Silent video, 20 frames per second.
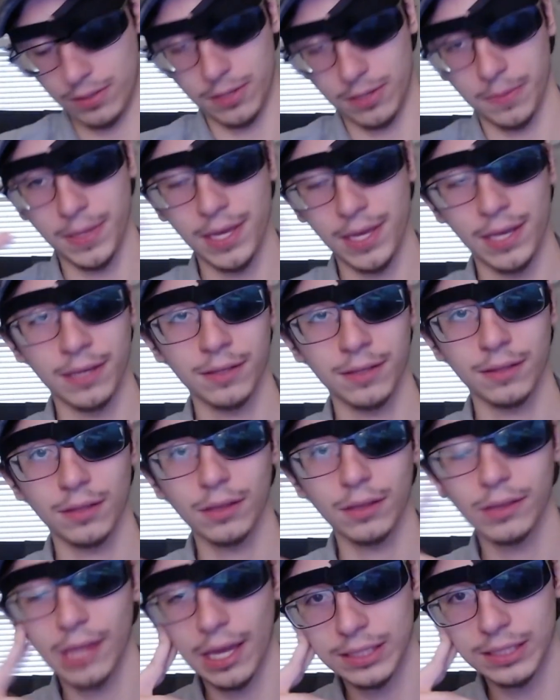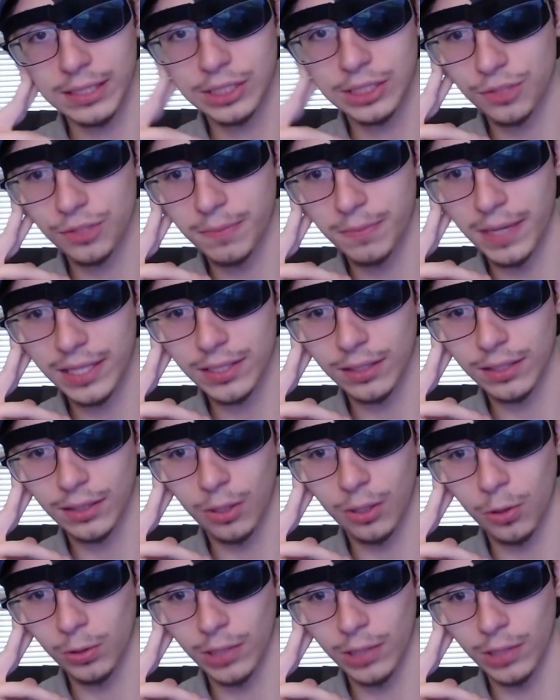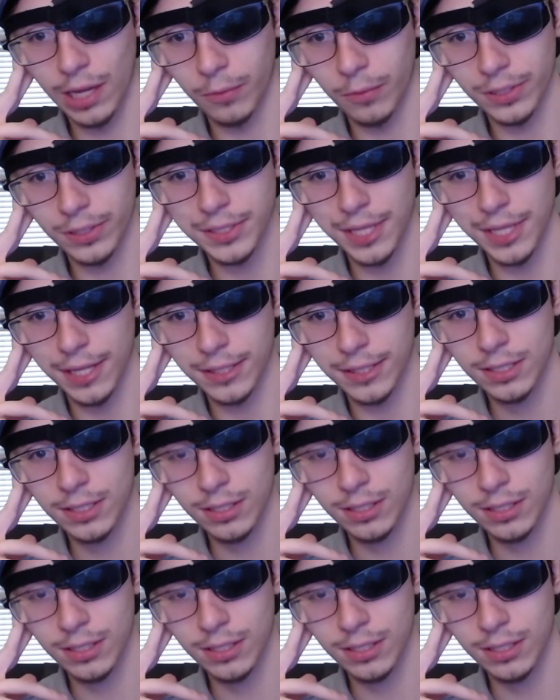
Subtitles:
to me, that just makes a whole lot more sense.